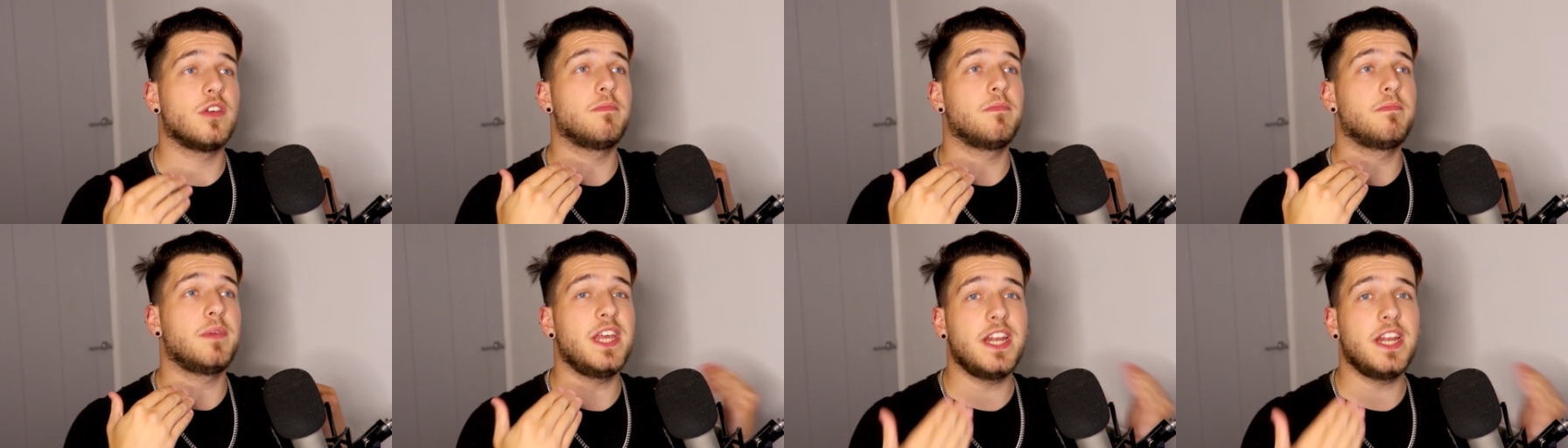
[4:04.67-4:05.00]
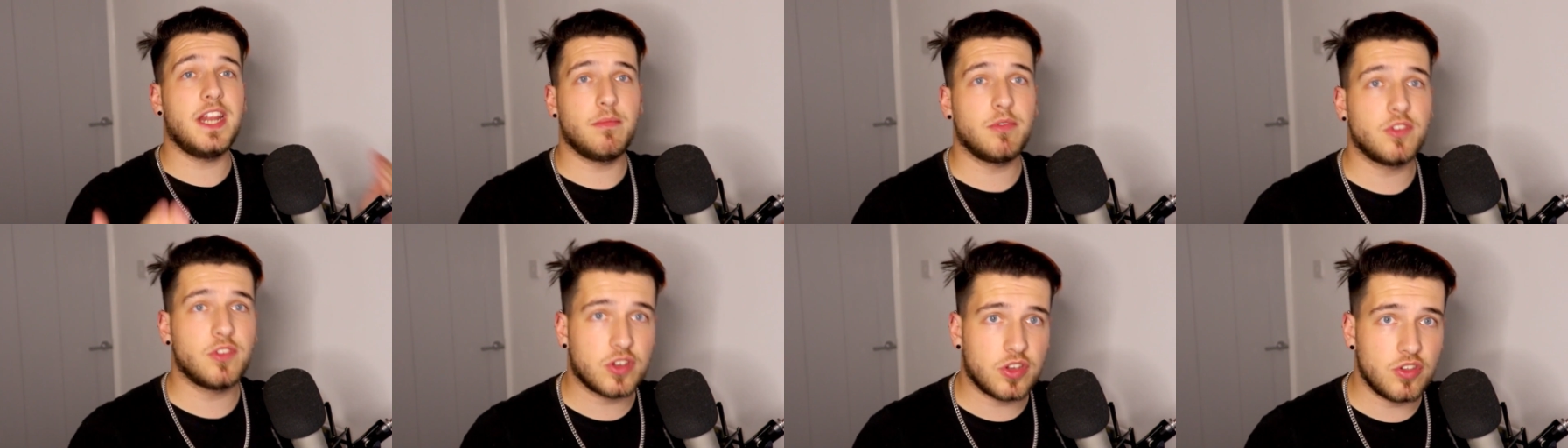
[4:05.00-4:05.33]
being
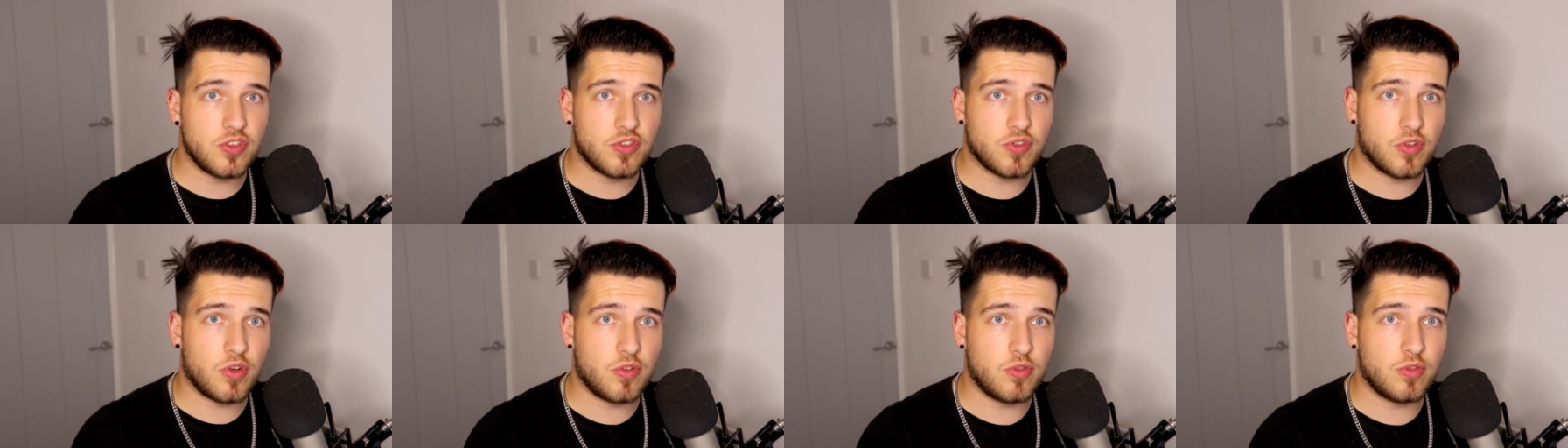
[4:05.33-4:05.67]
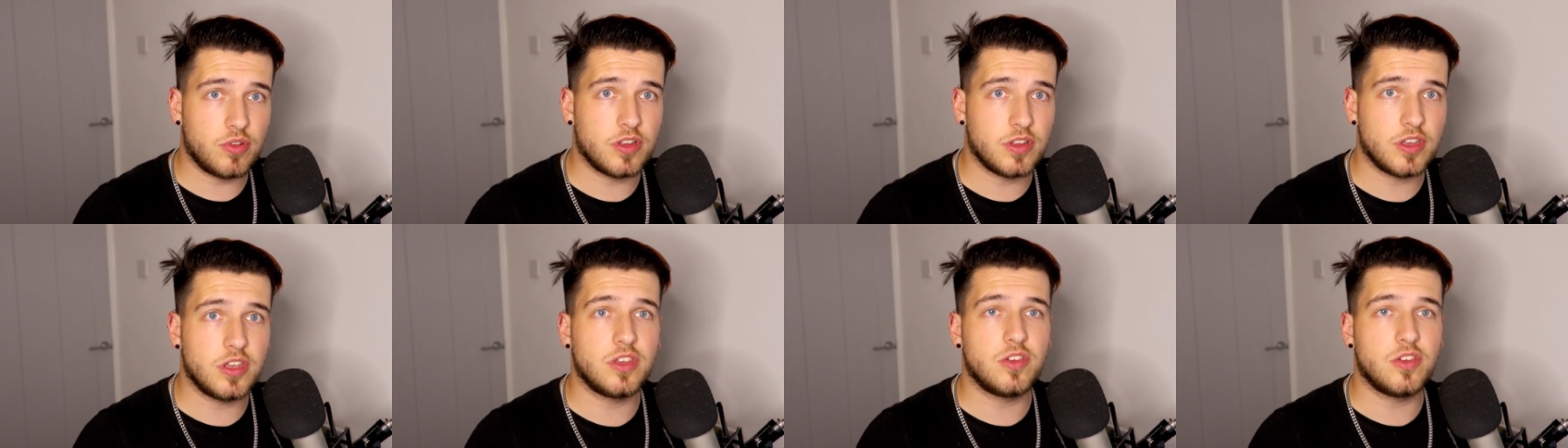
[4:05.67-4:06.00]
able to
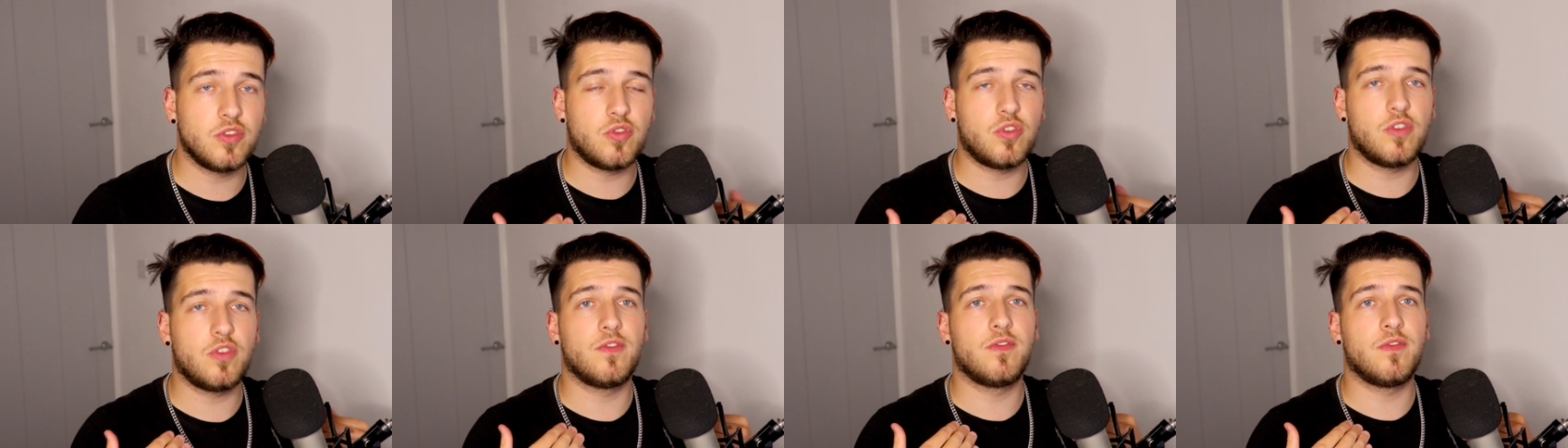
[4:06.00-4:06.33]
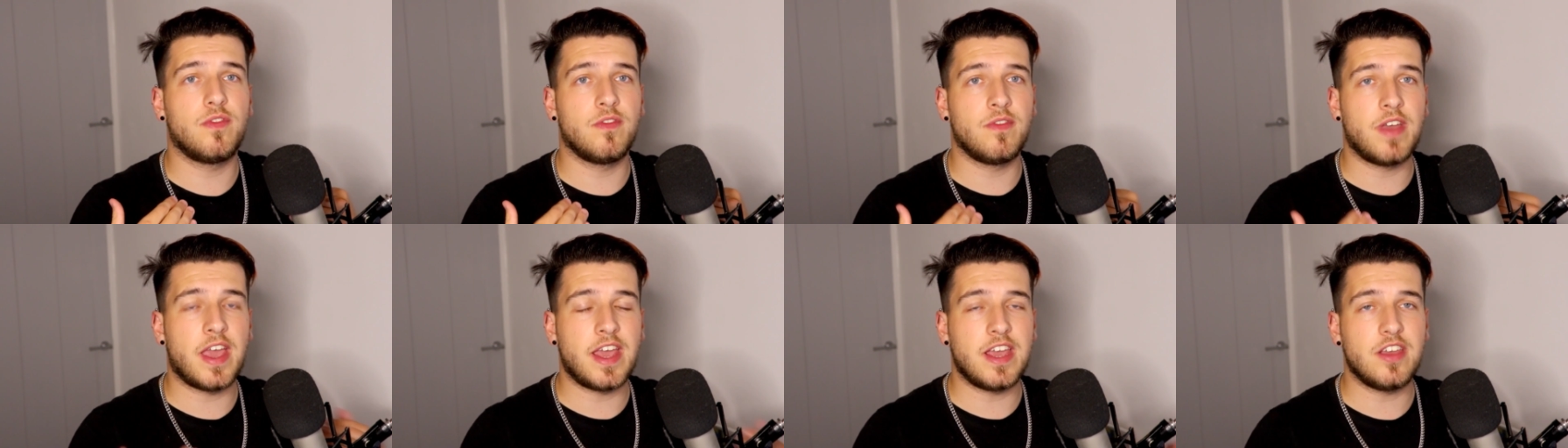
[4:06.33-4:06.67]
control your
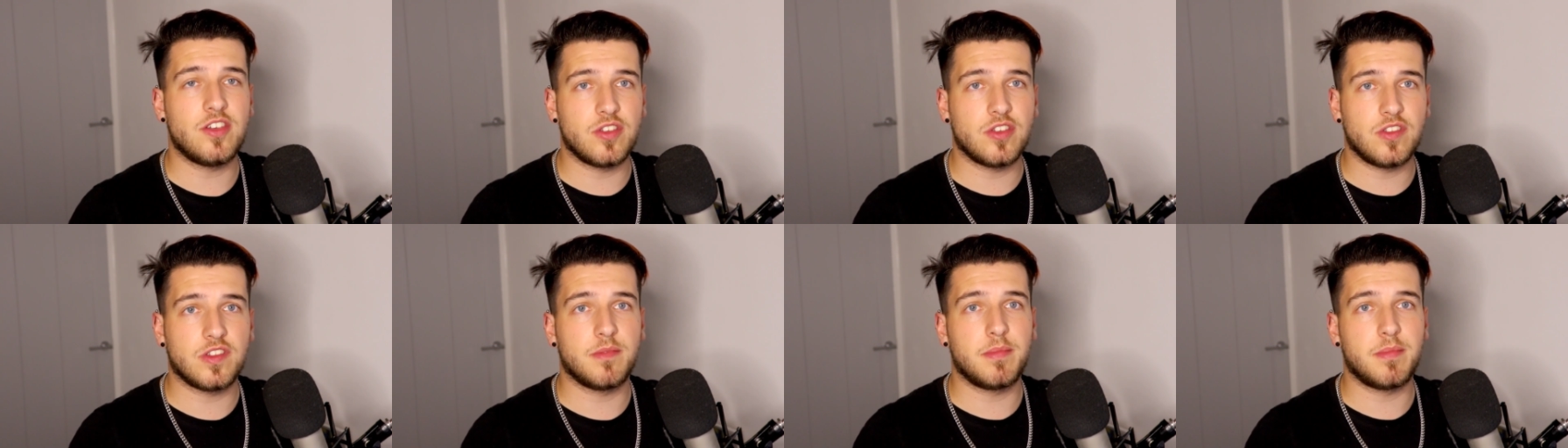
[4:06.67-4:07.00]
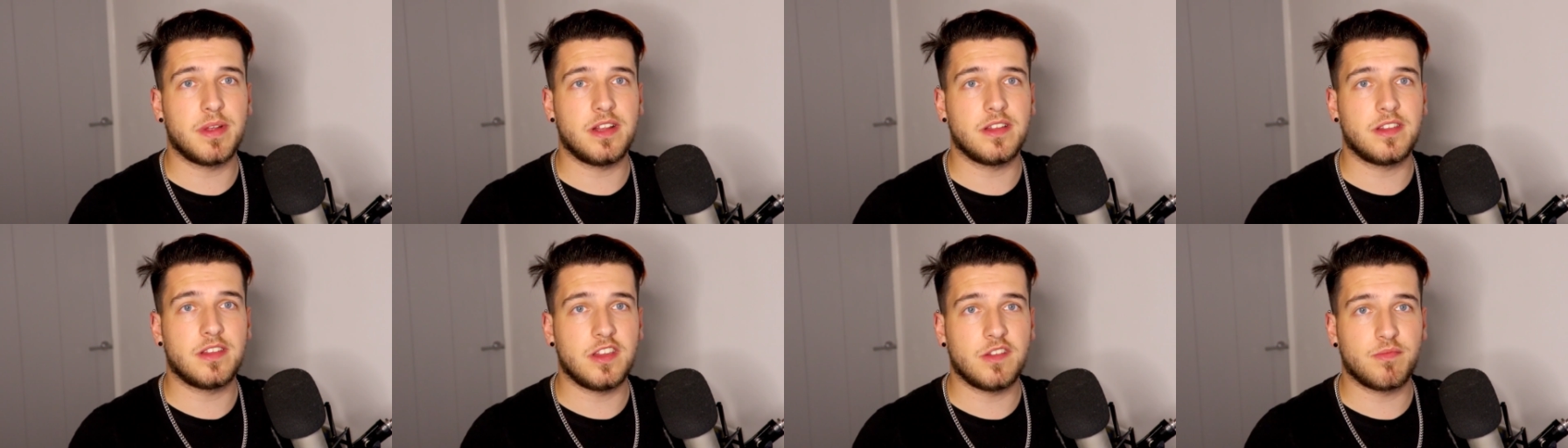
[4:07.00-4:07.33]
agent's
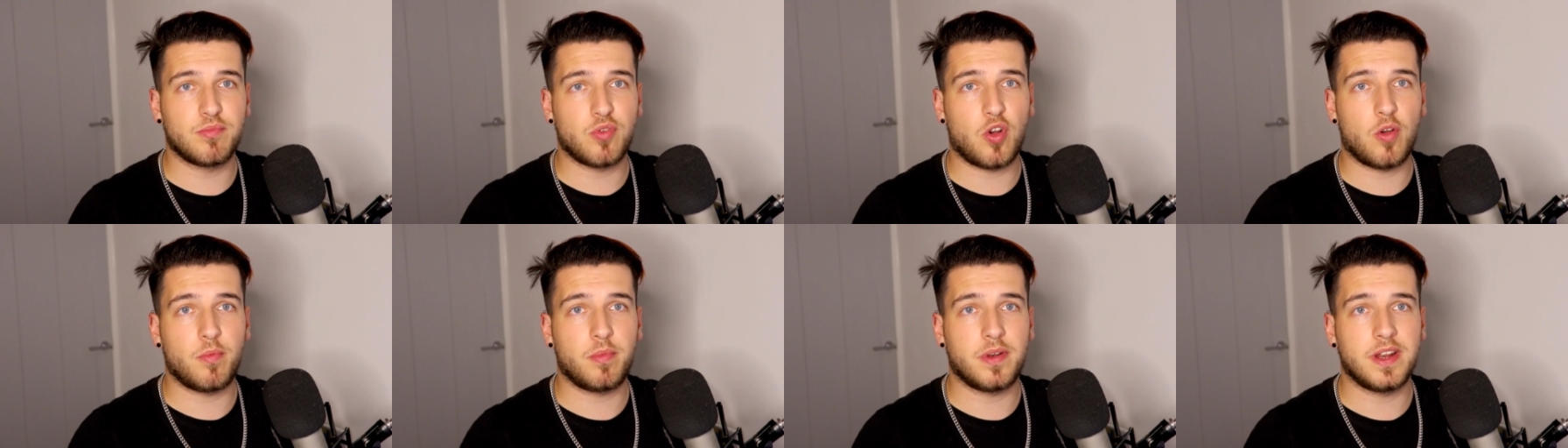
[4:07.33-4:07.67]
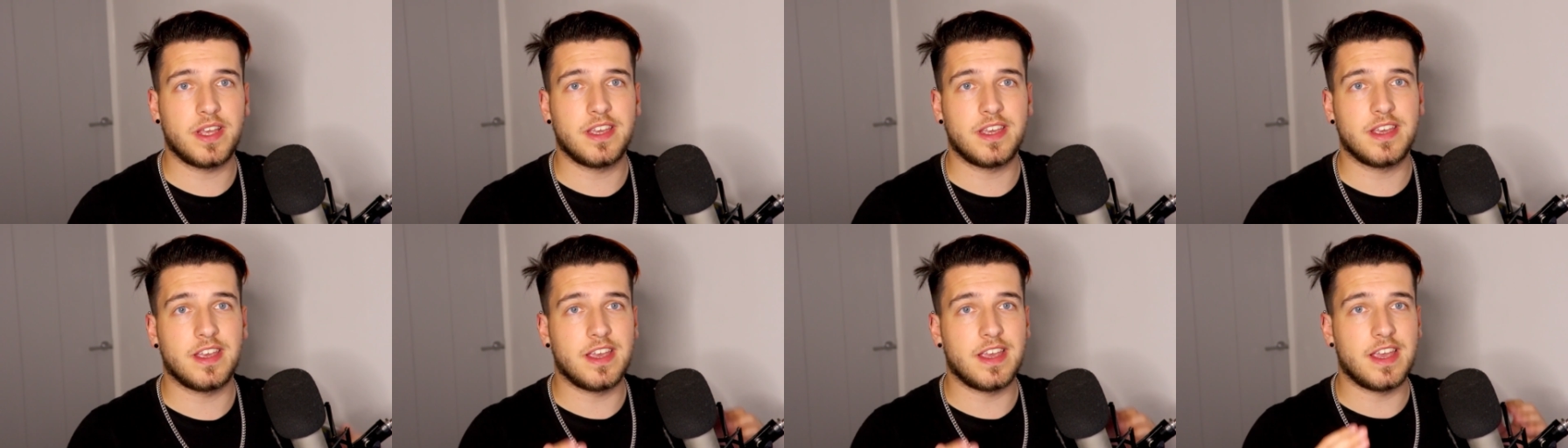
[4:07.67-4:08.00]
abilities
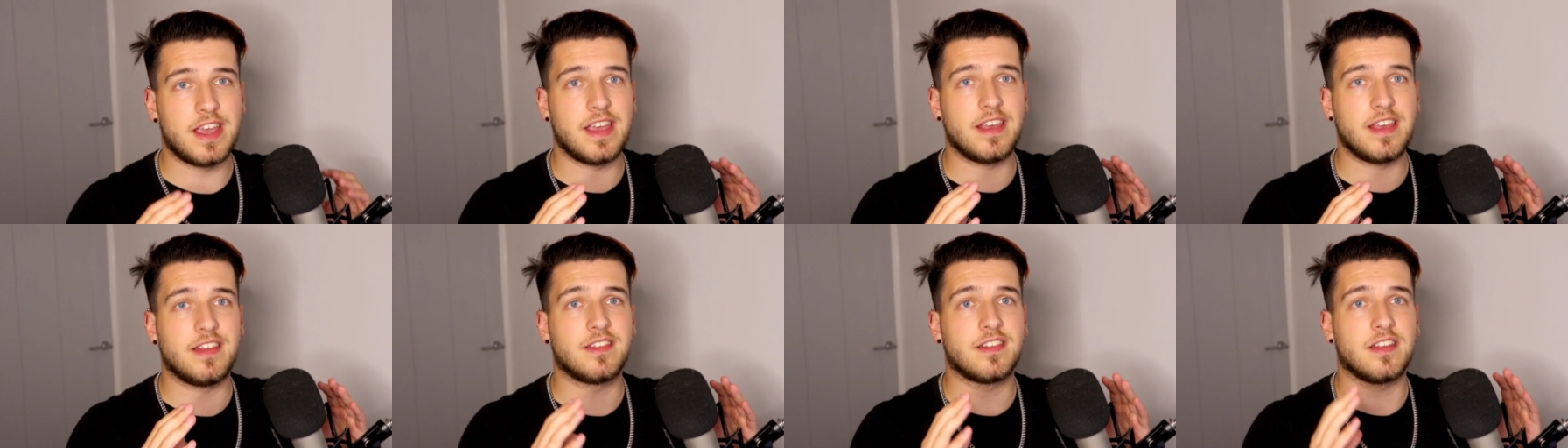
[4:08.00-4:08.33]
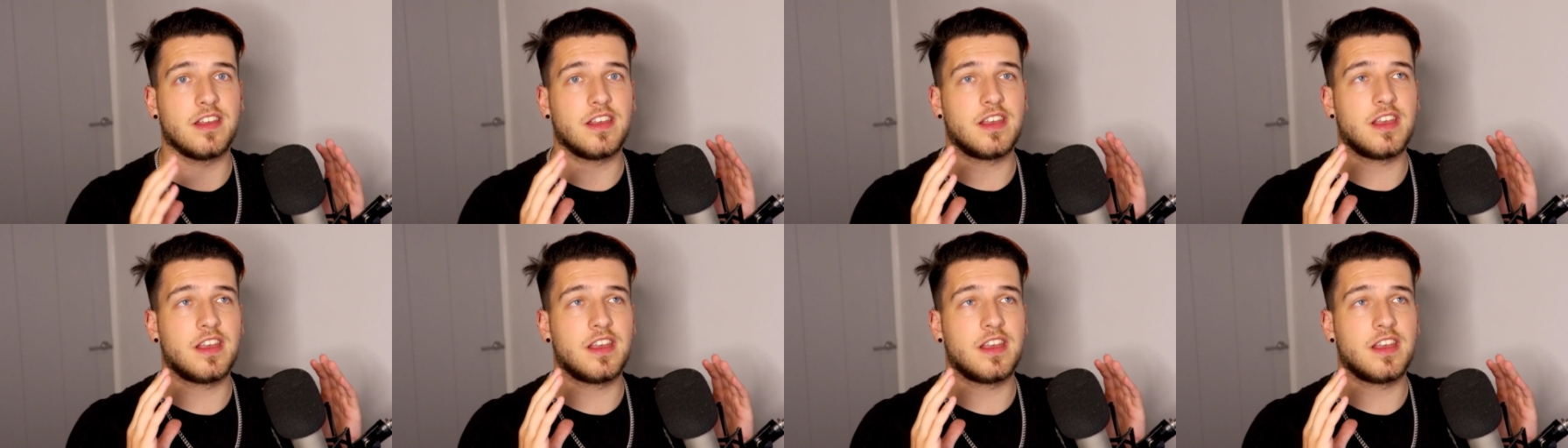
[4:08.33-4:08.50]
properly is